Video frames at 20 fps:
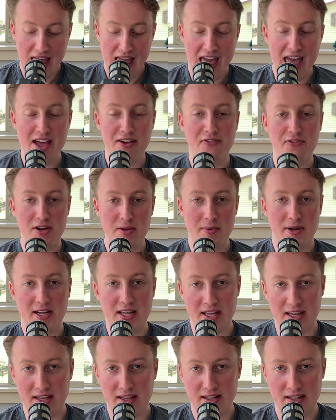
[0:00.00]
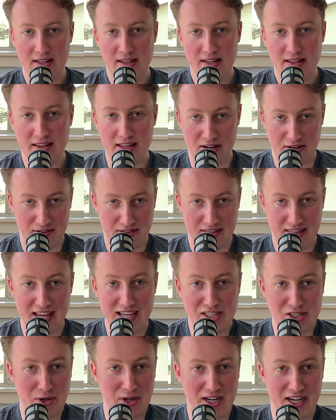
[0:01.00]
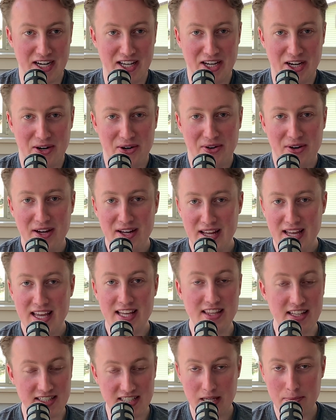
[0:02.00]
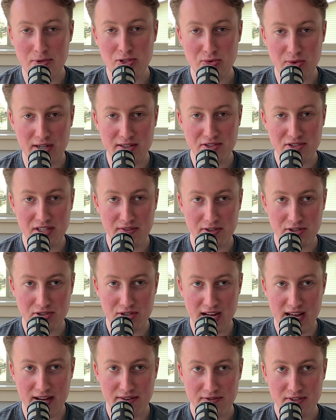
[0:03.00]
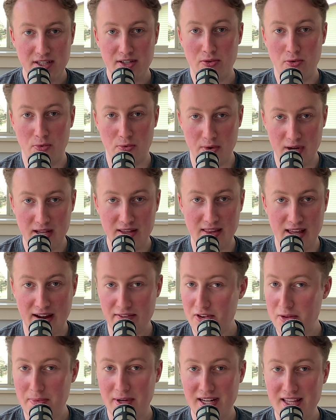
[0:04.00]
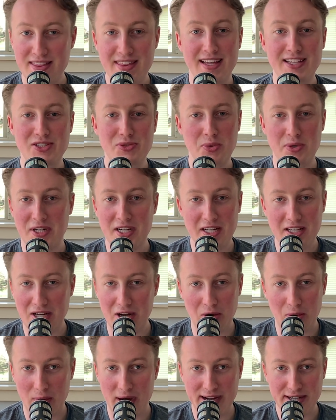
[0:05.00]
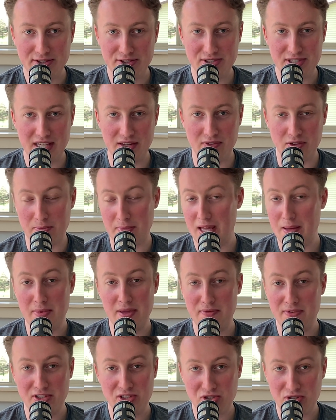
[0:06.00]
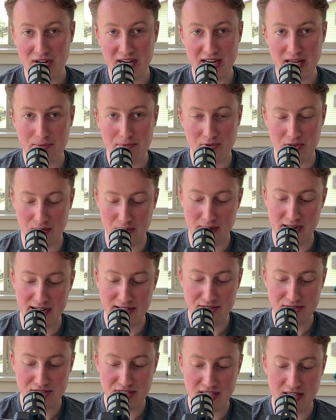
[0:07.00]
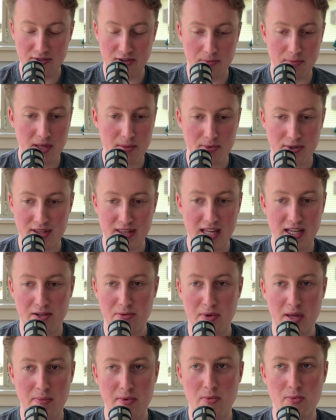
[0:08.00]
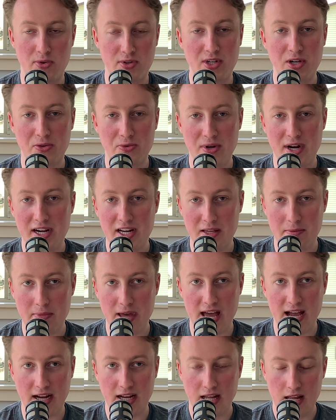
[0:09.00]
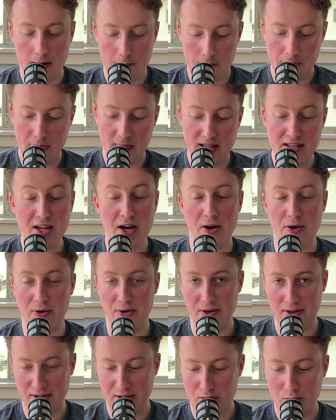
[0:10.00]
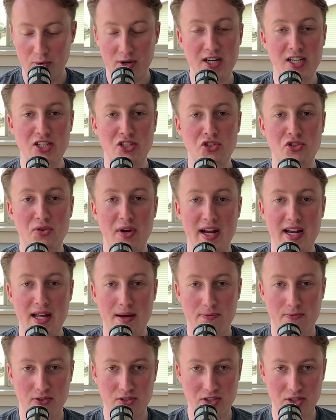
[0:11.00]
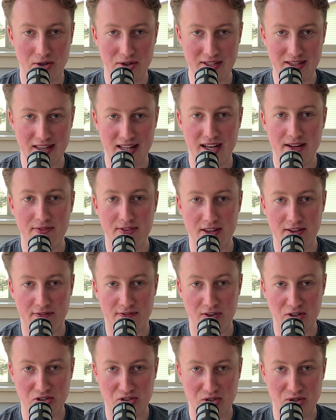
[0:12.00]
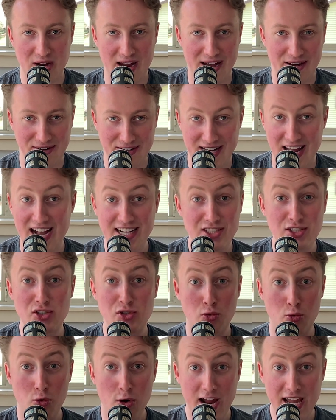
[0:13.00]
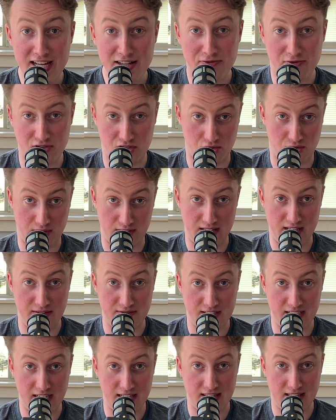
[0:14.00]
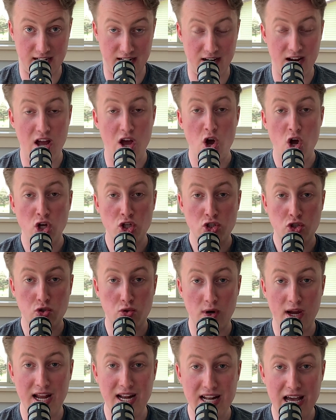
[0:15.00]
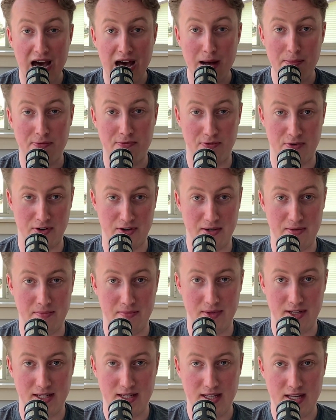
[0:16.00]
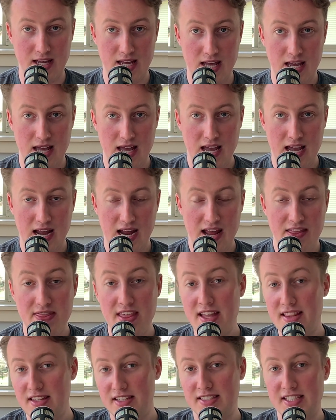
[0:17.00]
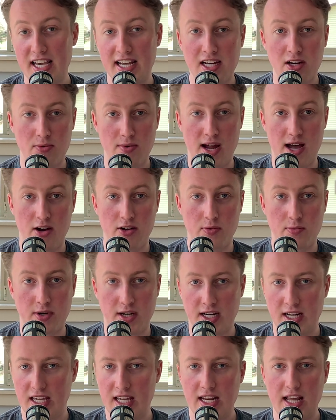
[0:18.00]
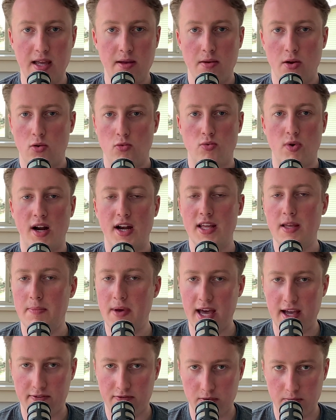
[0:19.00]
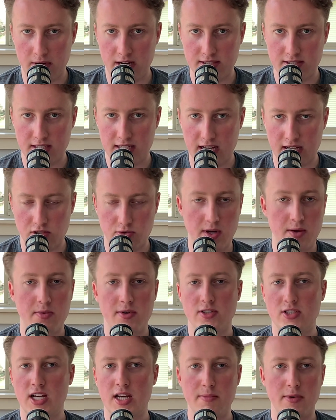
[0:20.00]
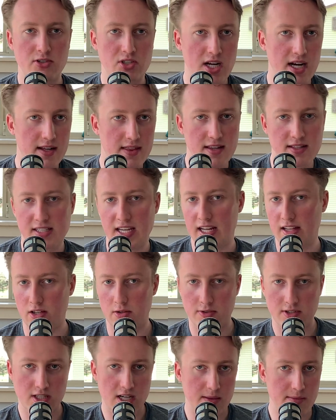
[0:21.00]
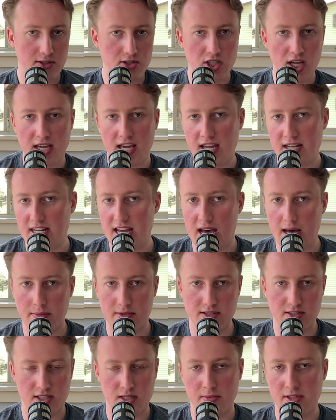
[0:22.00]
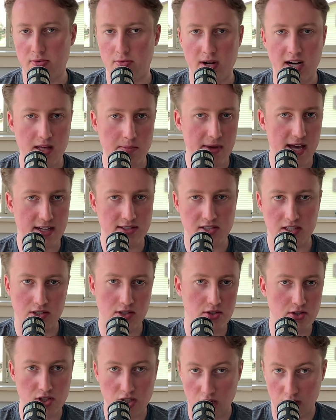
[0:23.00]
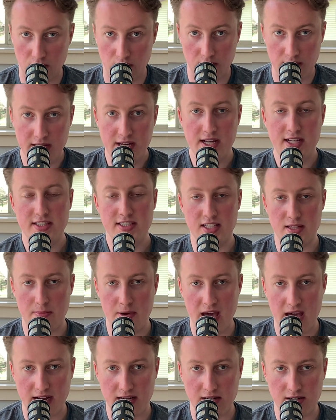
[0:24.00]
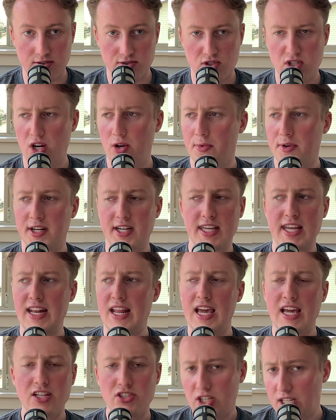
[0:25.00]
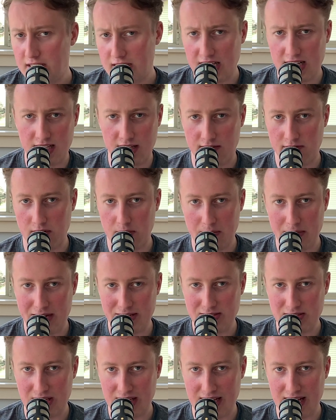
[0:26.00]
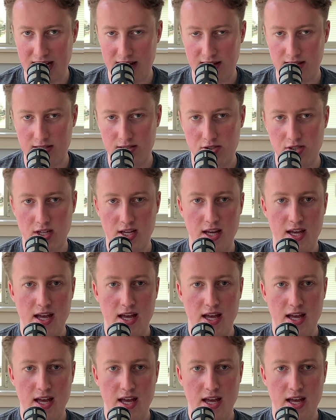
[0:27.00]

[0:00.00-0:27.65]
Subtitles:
Everybody, thinks we're going to go in the deepest wide receiver draft. Everybody thinks we're going to go wide receiver, maybe even trade up for a wide receiver. People think maybe we'll go running back. No, we're going to trade up for Jordan Love in the first round. Not just wait for Jordan Love to get there. Trade up for him. And then the second round, we're going to get a running back from Boston College, right? We were talking about Jonathan Taylor. We were talking about J.K. Dobbins, some of the running backs that could go to the Packers. No, we're going to get A.J. Dillon from Boston College.